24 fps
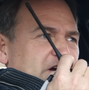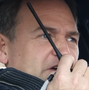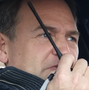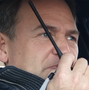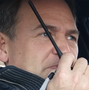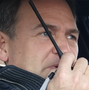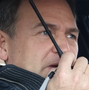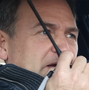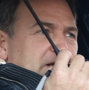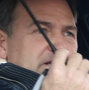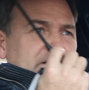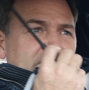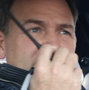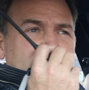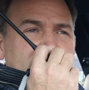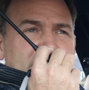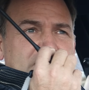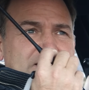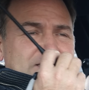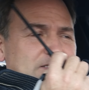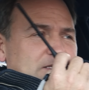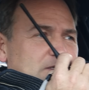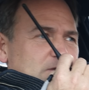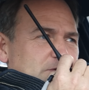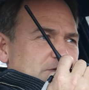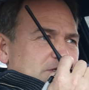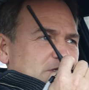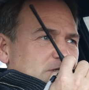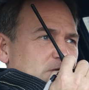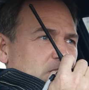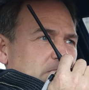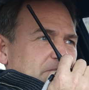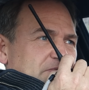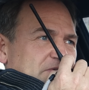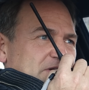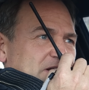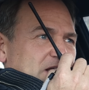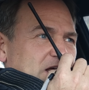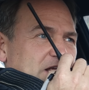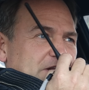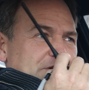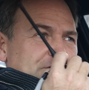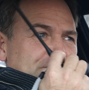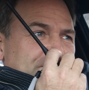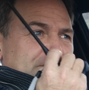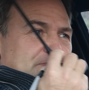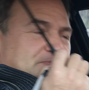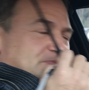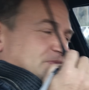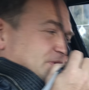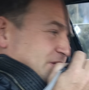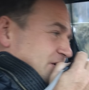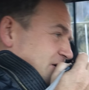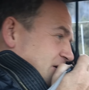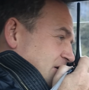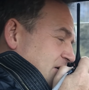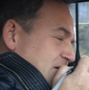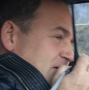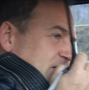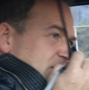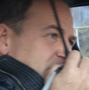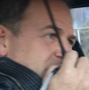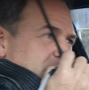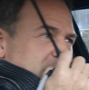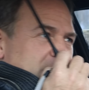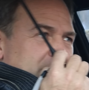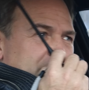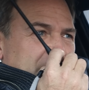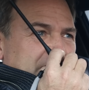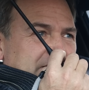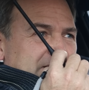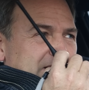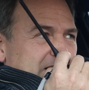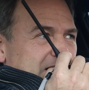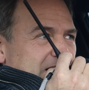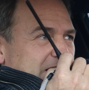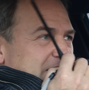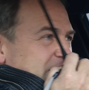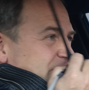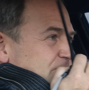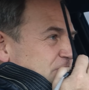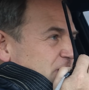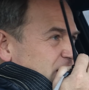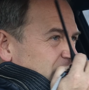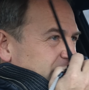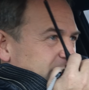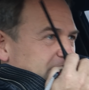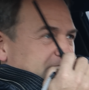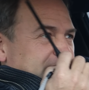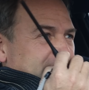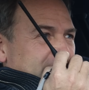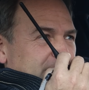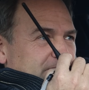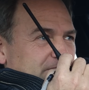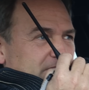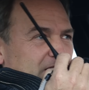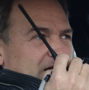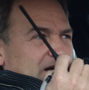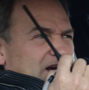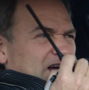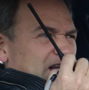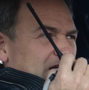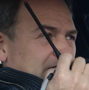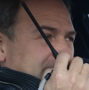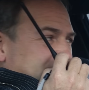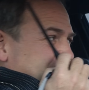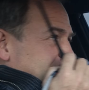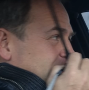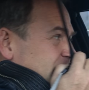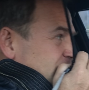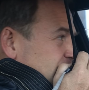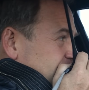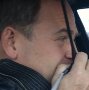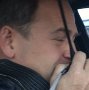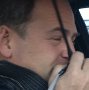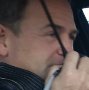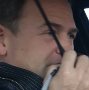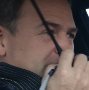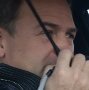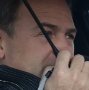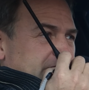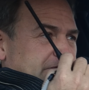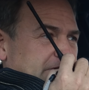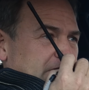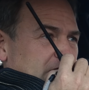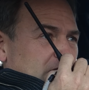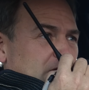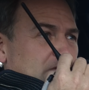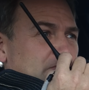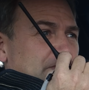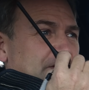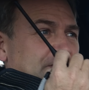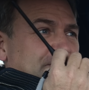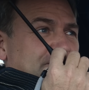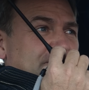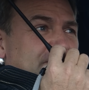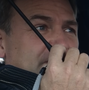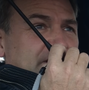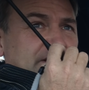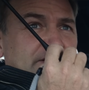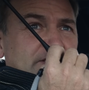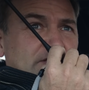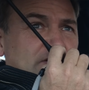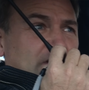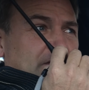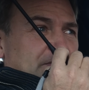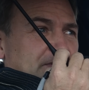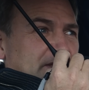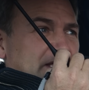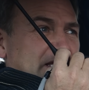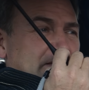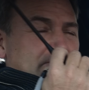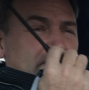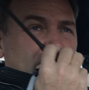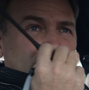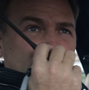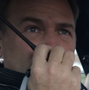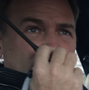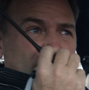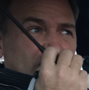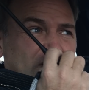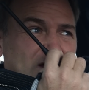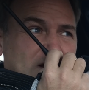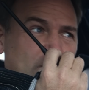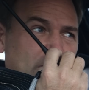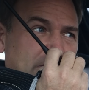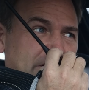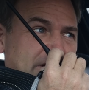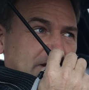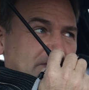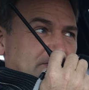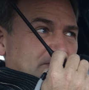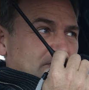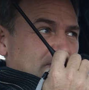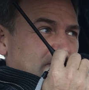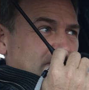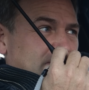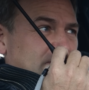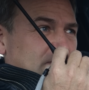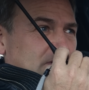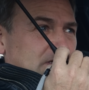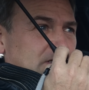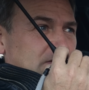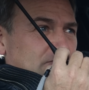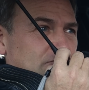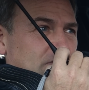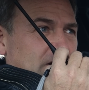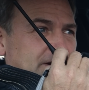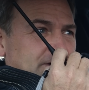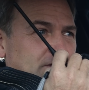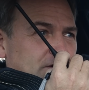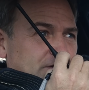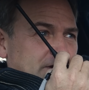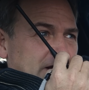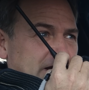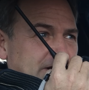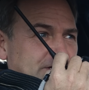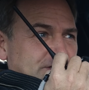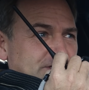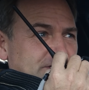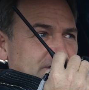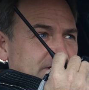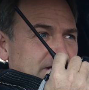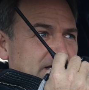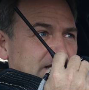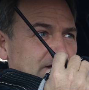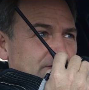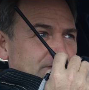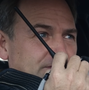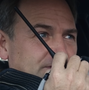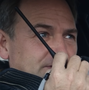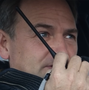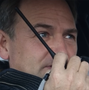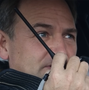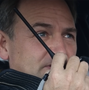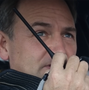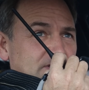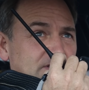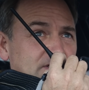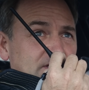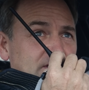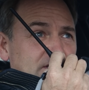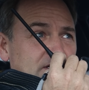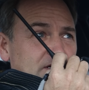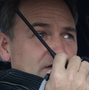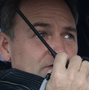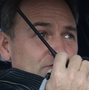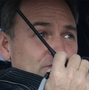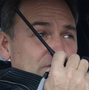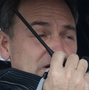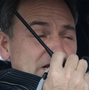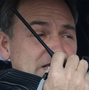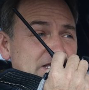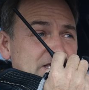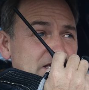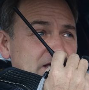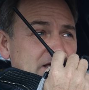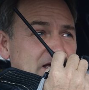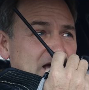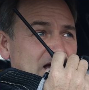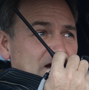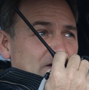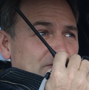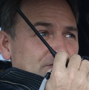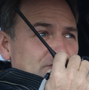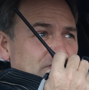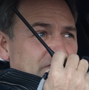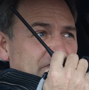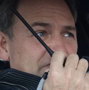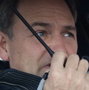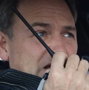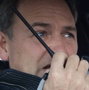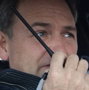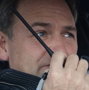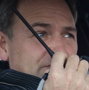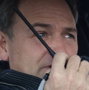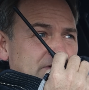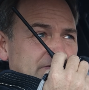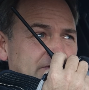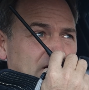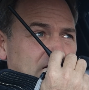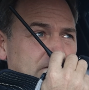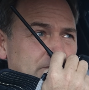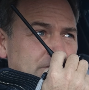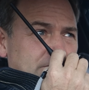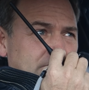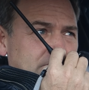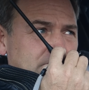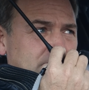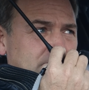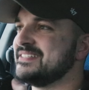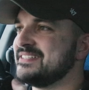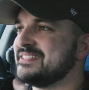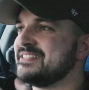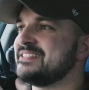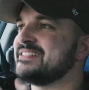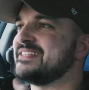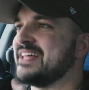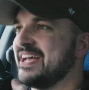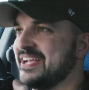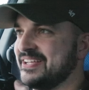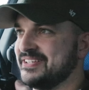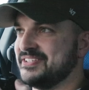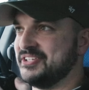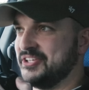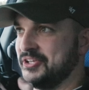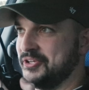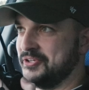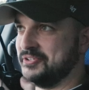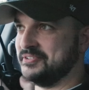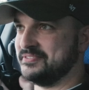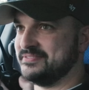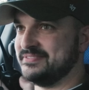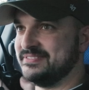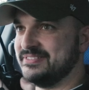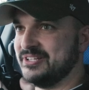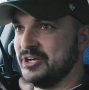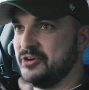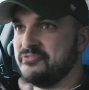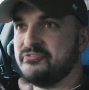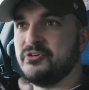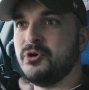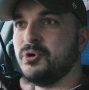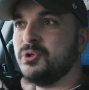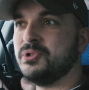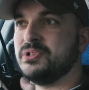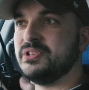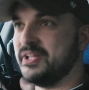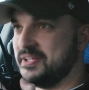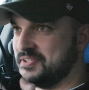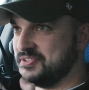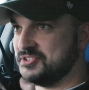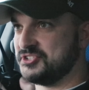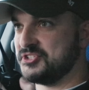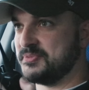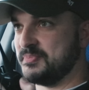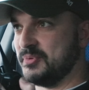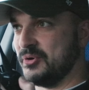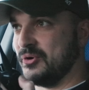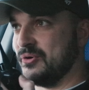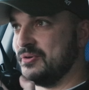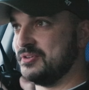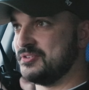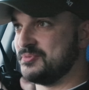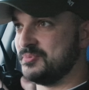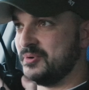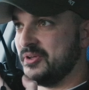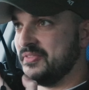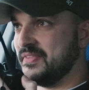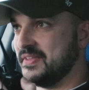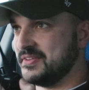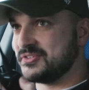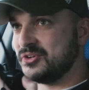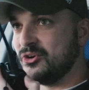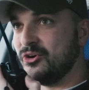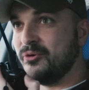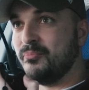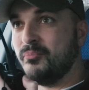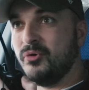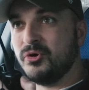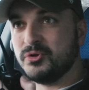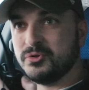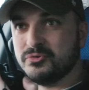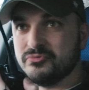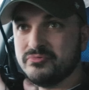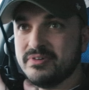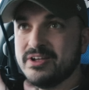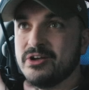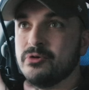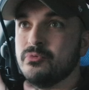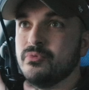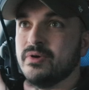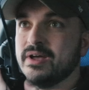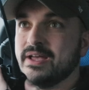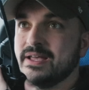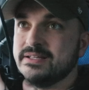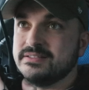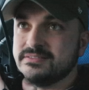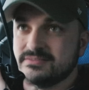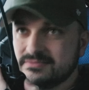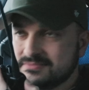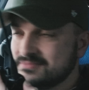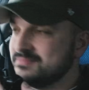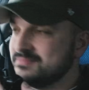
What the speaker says: I've picked this little stop for lunch. Basically, part of Linton I like to think of as Nerdville, which has got the model railway. You can do a little ride-on action here and really geek out in your favourite environment. Thank you. Of all lunch spots, one that's got a model railway,